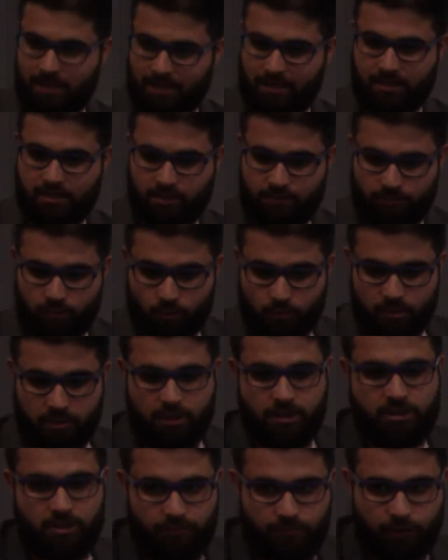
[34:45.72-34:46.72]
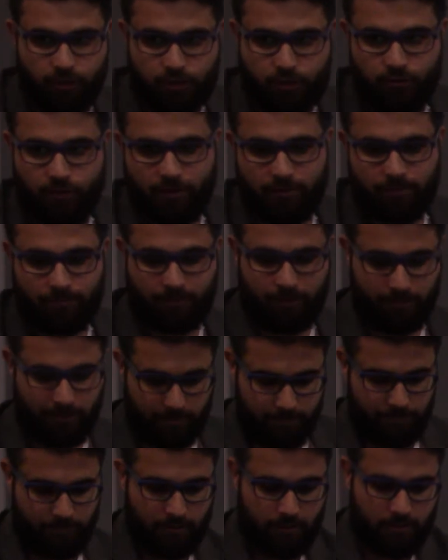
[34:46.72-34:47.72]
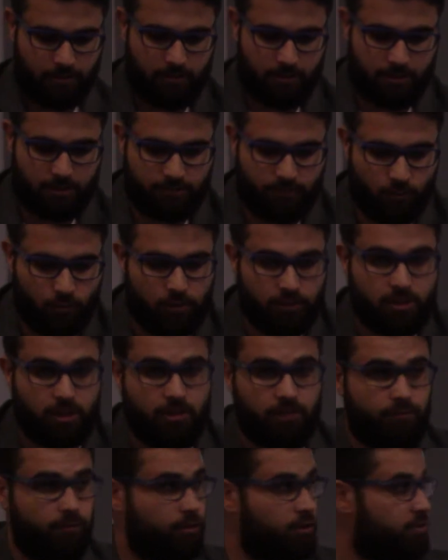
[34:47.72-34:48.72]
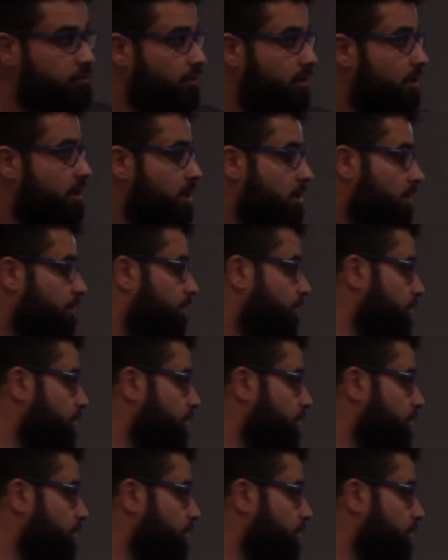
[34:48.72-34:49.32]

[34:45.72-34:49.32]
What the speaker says: make it less confusing. Just the first three, all right? Just focus on the first three. The